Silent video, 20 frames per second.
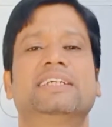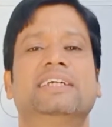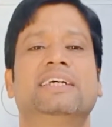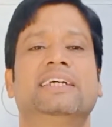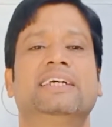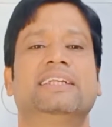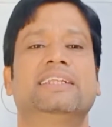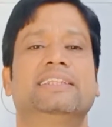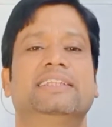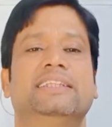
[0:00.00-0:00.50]

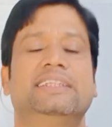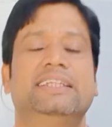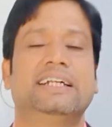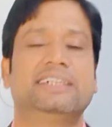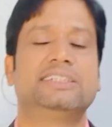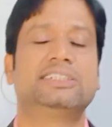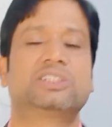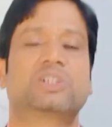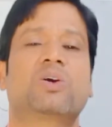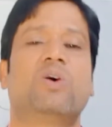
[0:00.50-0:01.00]
that is
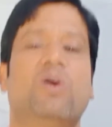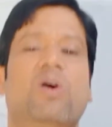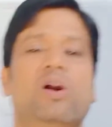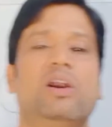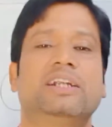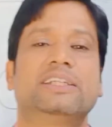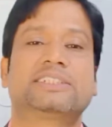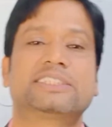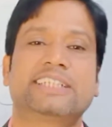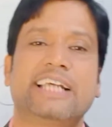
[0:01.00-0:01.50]
called
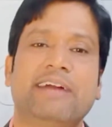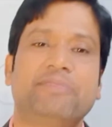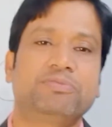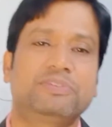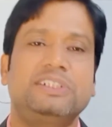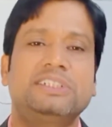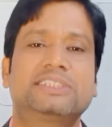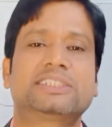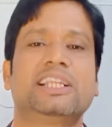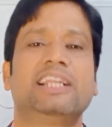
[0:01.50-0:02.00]

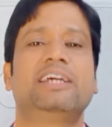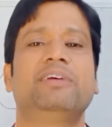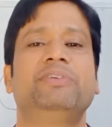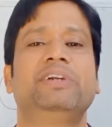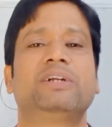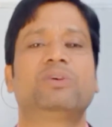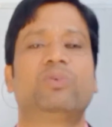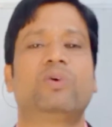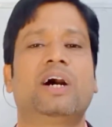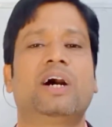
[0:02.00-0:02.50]
septisyllabic word.